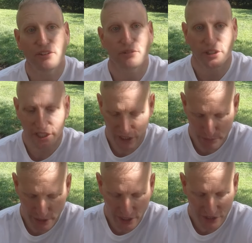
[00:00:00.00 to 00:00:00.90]
off, we're going to
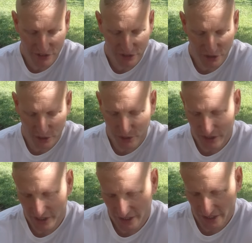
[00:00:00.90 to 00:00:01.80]
compare it to
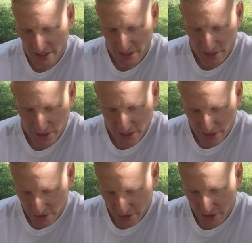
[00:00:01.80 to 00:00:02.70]

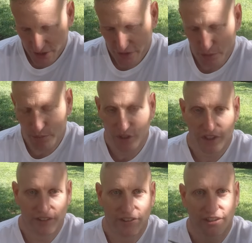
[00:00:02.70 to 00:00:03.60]
the
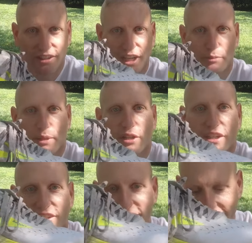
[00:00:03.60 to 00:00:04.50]
Brooks
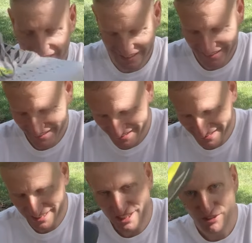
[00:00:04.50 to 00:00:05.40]
Hyperion Elite.
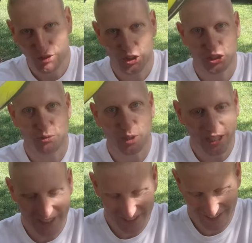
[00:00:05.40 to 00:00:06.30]
Version
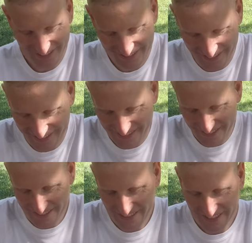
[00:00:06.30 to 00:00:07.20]

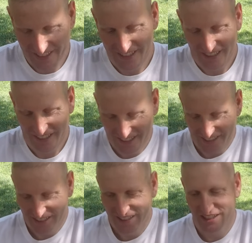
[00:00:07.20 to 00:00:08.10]

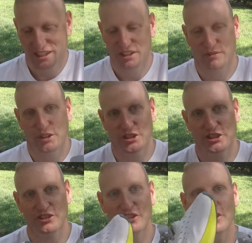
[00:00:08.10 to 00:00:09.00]
1,
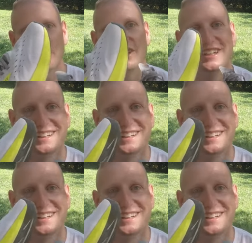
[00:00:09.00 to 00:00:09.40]
version 2.